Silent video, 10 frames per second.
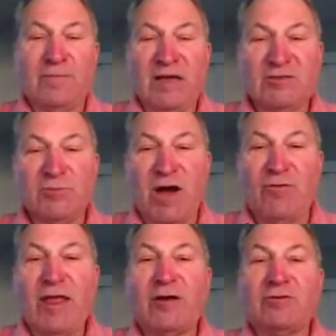Desert
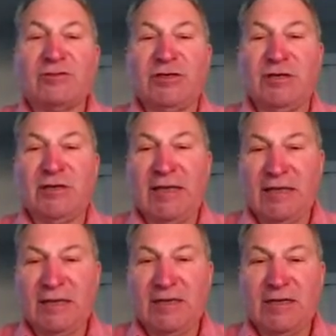Mountain Energy
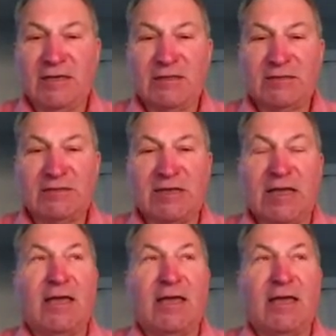is